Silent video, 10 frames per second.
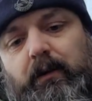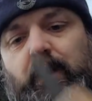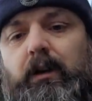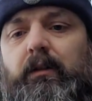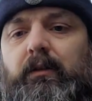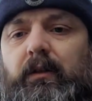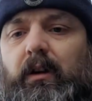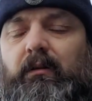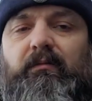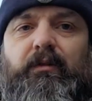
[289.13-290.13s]
Okay,
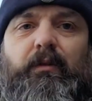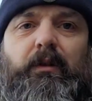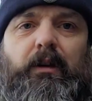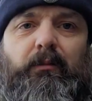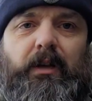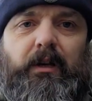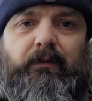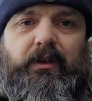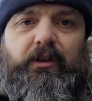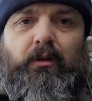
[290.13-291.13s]
so do a little bit
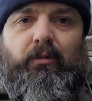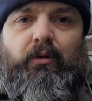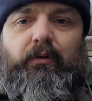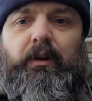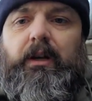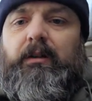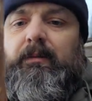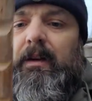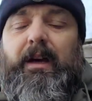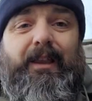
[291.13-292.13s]
of a stop cut there,
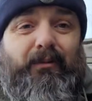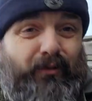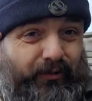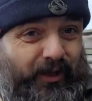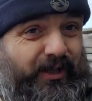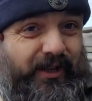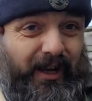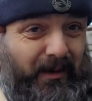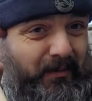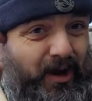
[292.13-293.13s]
and then we'll just
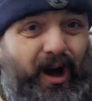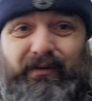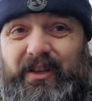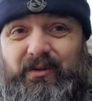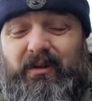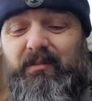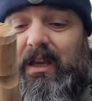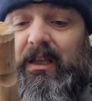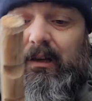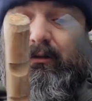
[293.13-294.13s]
carve into it,
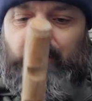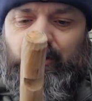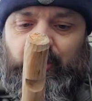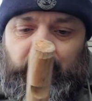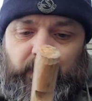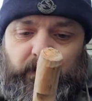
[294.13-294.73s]
making a little notch.